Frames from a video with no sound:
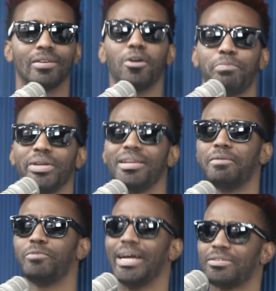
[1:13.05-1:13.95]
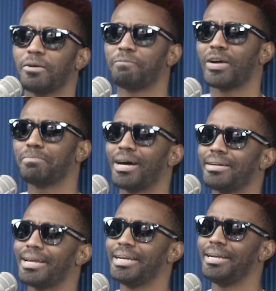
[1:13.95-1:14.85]
go pee them rise up from
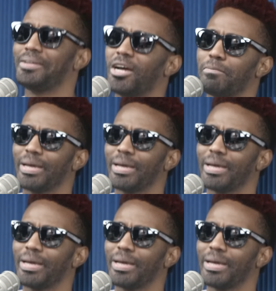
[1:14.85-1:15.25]
under the dirt.